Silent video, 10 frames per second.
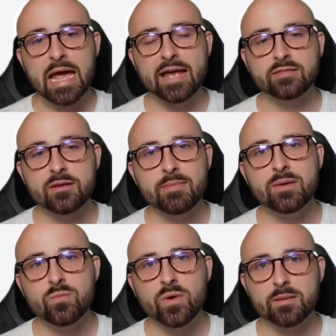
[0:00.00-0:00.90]
And the
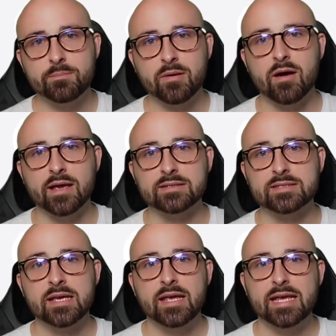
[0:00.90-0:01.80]
main way it
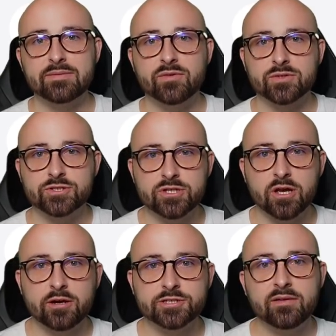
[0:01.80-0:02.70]
applies is if you're
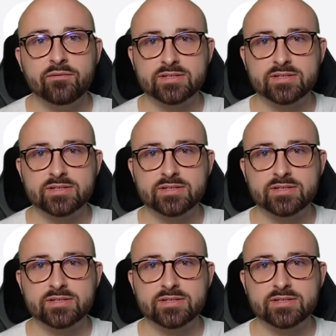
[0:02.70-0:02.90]
searching